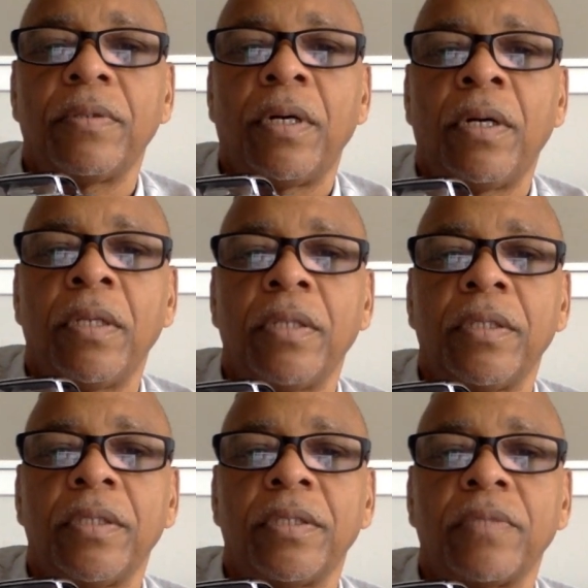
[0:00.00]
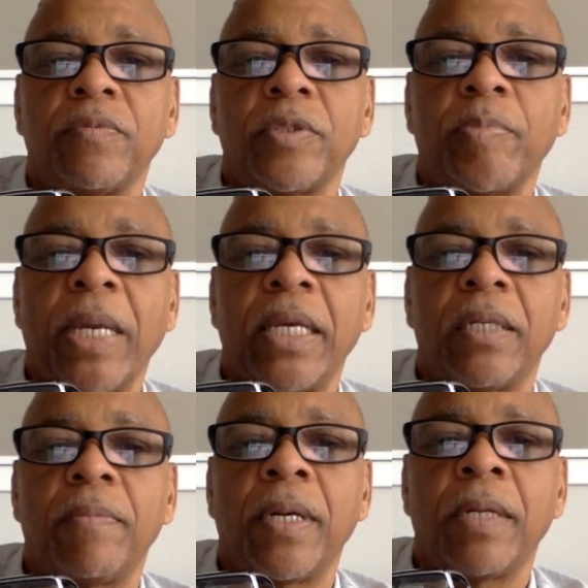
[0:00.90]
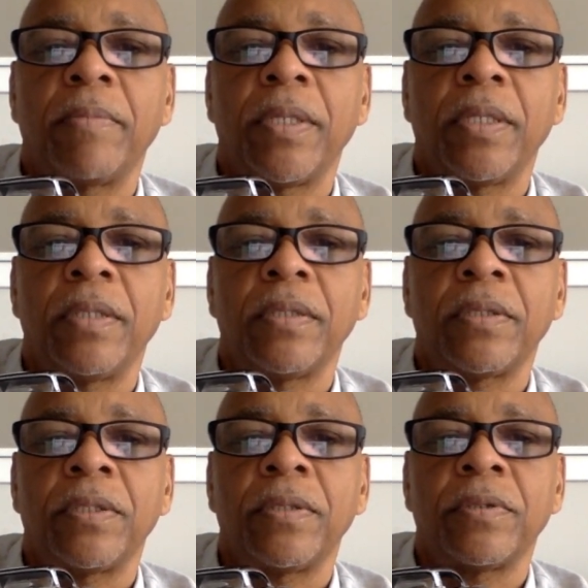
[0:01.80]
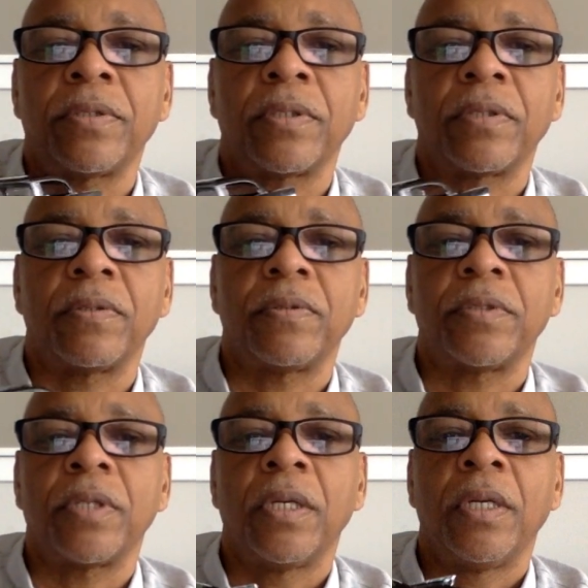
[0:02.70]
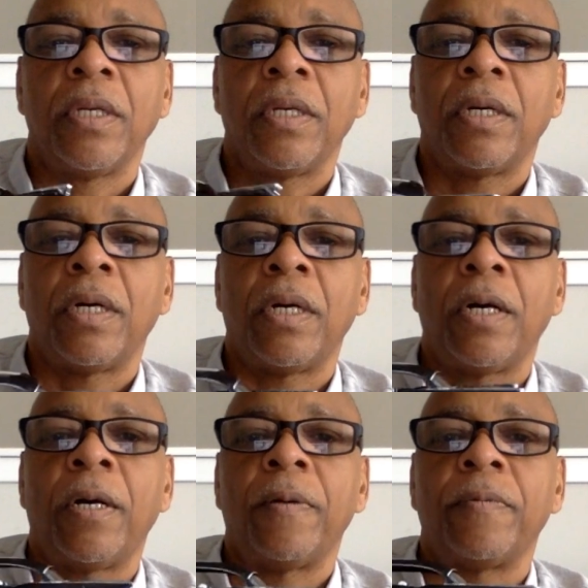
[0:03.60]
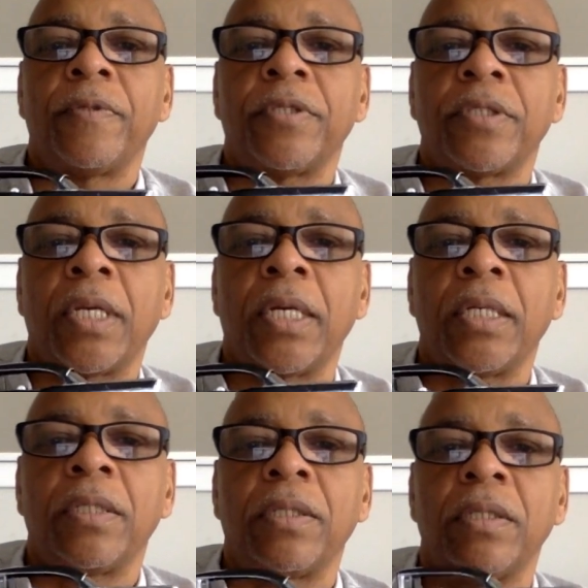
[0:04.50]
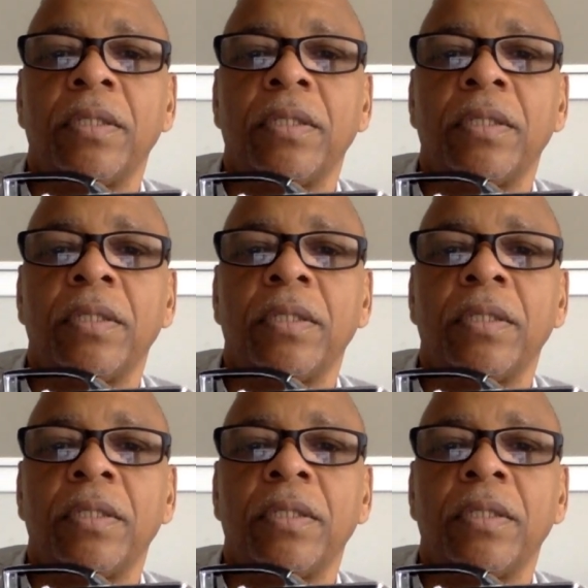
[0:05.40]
All of this was painted by me. The turn signals, the side, the